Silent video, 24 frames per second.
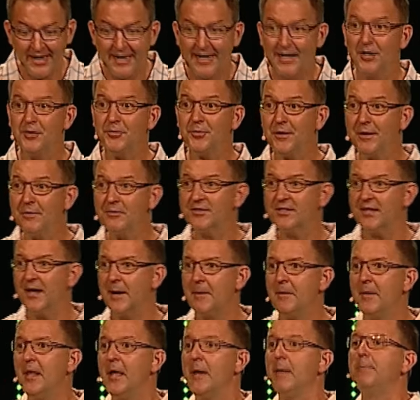Here's what I would
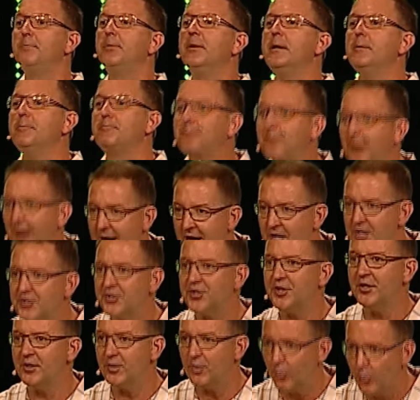say be
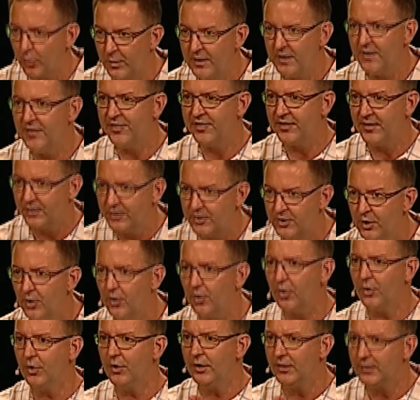patient with
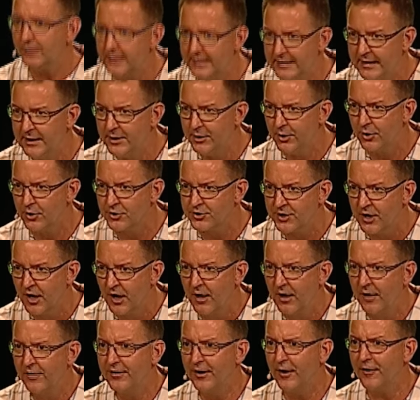your leaders,
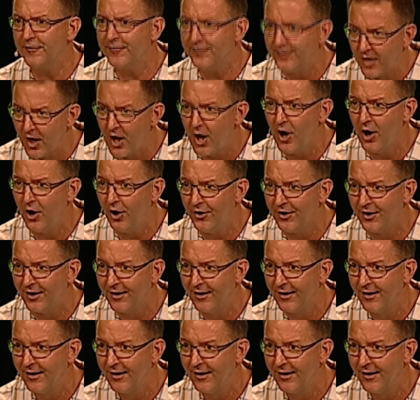they're flawed.